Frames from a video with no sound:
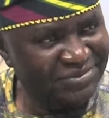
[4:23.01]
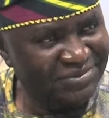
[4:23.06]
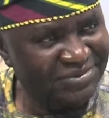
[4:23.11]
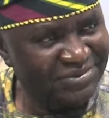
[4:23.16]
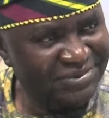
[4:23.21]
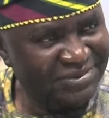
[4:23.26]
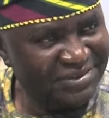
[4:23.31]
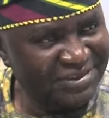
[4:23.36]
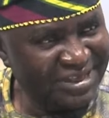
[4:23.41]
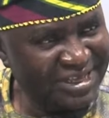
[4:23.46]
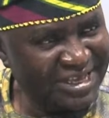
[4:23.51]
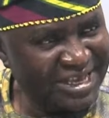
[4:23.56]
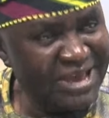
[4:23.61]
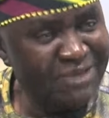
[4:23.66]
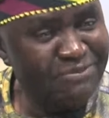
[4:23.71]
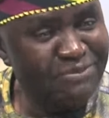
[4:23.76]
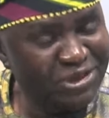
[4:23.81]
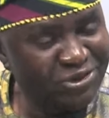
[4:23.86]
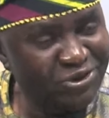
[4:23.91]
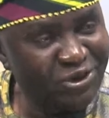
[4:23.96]
Mm
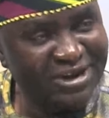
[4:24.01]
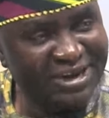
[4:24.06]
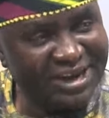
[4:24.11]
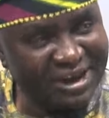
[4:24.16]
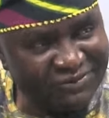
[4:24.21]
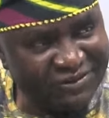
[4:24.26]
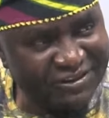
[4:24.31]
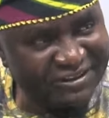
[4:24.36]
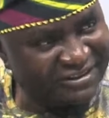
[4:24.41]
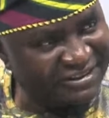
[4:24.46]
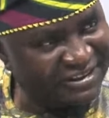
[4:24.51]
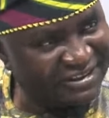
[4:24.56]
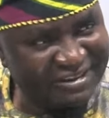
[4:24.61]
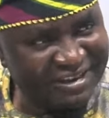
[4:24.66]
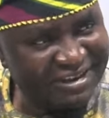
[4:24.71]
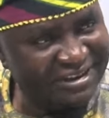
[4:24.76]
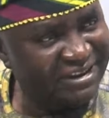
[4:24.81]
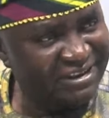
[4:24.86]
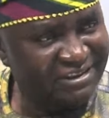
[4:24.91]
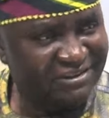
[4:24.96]
a major
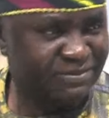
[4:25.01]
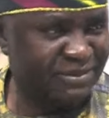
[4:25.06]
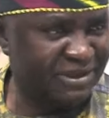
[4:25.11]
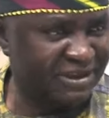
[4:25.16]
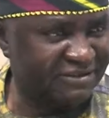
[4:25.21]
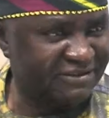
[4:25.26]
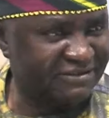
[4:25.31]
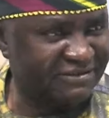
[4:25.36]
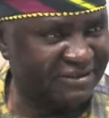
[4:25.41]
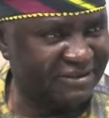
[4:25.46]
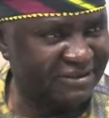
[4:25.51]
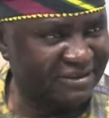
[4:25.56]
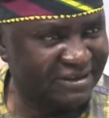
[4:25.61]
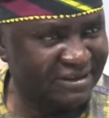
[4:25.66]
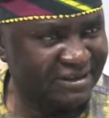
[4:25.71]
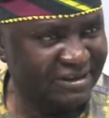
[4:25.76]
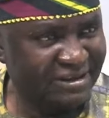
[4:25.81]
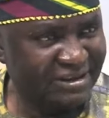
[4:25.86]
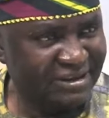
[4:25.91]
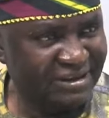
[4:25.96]
deficit in this space.
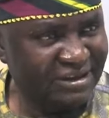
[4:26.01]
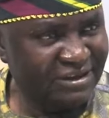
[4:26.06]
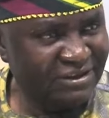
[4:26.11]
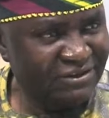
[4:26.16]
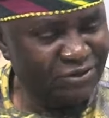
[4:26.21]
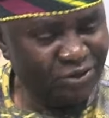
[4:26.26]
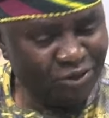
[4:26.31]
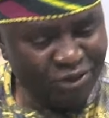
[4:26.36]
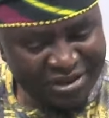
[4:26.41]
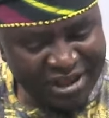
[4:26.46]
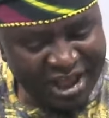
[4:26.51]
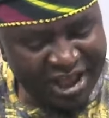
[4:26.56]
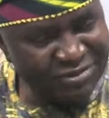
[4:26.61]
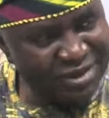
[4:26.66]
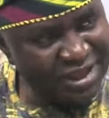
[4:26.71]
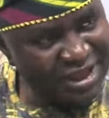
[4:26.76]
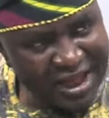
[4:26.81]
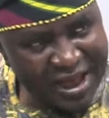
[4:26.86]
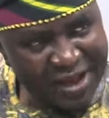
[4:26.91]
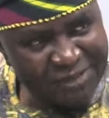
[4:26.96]
Mm. So what
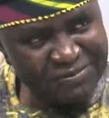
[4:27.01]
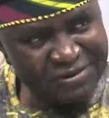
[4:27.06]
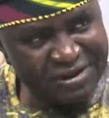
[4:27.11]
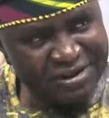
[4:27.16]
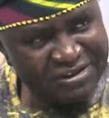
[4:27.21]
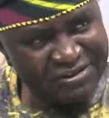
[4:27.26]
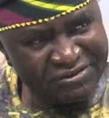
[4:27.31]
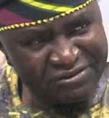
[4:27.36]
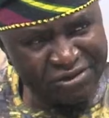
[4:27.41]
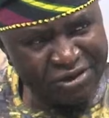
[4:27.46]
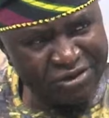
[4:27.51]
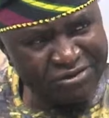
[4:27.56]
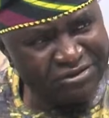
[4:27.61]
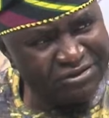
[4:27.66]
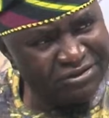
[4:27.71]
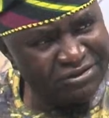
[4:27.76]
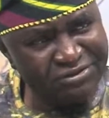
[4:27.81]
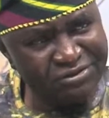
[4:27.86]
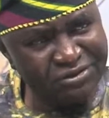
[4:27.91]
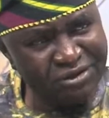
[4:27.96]
has been happening is
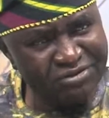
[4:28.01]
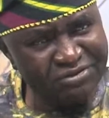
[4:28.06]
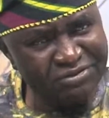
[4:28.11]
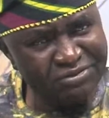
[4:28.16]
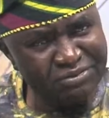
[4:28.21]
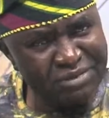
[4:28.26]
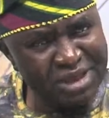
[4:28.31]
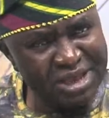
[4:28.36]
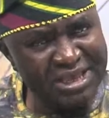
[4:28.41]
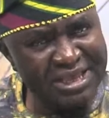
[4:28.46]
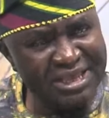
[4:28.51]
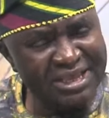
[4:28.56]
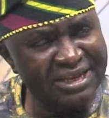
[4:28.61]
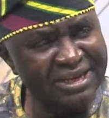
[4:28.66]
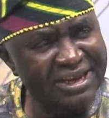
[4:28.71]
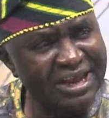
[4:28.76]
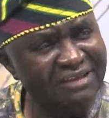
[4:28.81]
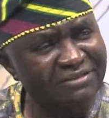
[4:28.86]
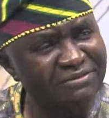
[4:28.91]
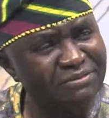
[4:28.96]
not its not
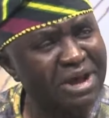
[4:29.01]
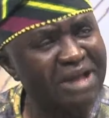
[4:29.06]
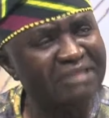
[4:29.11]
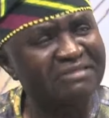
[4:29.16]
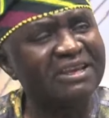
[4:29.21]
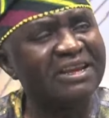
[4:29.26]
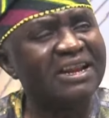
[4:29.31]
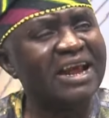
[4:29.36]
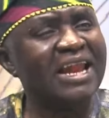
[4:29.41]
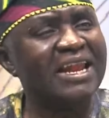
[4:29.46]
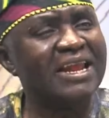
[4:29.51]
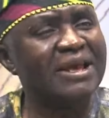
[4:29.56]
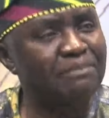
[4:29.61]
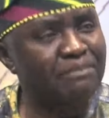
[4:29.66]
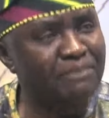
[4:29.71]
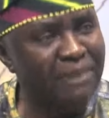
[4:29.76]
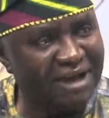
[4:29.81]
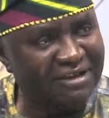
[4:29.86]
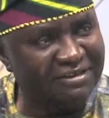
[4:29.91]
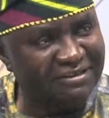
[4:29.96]
making that material
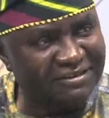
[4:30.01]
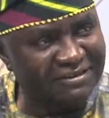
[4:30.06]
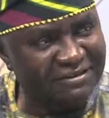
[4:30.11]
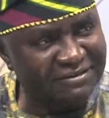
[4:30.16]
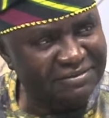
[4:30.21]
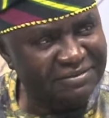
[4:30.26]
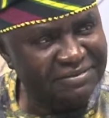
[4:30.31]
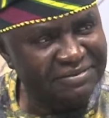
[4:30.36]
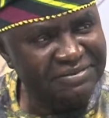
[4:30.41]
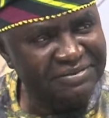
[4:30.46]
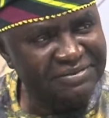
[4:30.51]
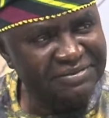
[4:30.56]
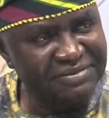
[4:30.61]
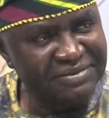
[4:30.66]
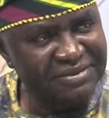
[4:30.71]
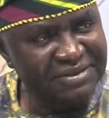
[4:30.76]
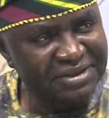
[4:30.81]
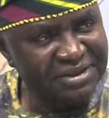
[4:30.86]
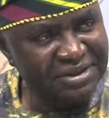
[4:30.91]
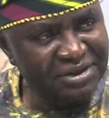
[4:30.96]
impact mm.
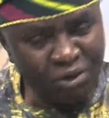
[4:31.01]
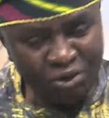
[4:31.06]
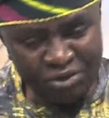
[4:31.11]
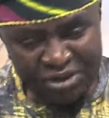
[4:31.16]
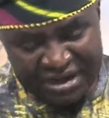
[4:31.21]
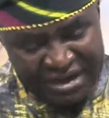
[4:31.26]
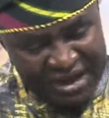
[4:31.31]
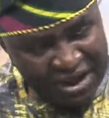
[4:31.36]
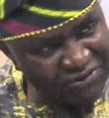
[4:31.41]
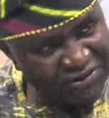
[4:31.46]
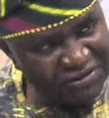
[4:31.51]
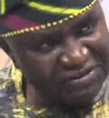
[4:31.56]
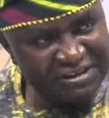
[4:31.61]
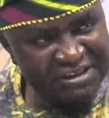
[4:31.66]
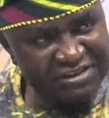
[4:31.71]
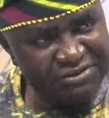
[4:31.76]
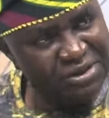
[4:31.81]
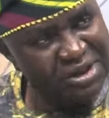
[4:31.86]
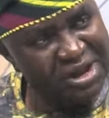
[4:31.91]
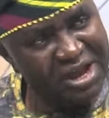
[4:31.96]
on the
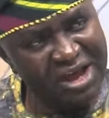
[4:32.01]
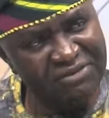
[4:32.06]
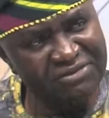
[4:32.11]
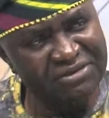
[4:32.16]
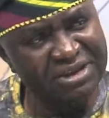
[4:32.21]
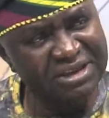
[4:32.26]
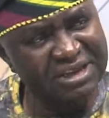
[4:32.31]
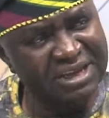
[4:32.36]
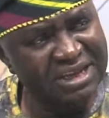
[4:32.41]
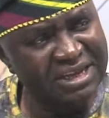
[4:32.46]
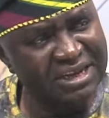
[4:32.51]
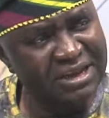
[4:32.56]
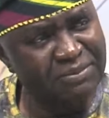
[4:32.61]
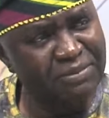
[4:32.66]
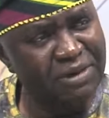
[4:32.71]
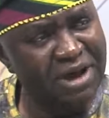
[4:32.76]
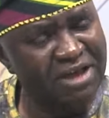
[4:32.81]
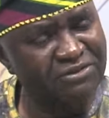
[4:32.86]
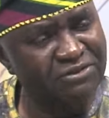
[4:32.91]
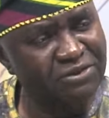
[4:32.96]
deficit we have in the in
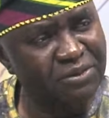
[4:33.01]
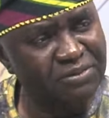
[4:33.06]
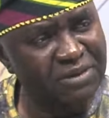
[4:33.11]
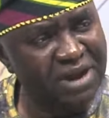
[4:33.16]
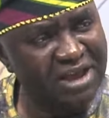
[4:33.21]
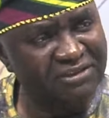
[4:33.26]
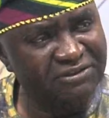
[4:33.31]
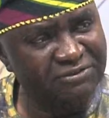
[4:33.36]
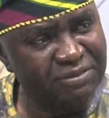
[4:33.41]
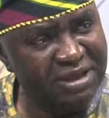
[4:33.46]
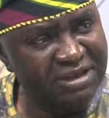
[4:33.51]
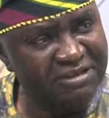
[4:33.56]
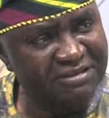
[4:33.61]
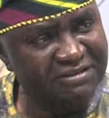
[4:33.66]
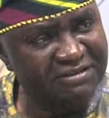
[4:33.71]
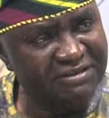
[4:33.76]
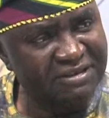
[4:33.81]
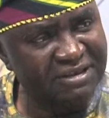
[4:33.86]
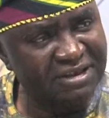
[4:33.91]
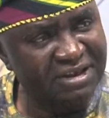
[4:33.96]
the power supply
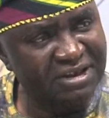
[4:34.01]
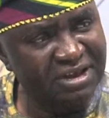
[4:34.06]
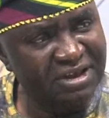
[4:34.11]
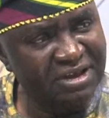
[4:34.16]
space.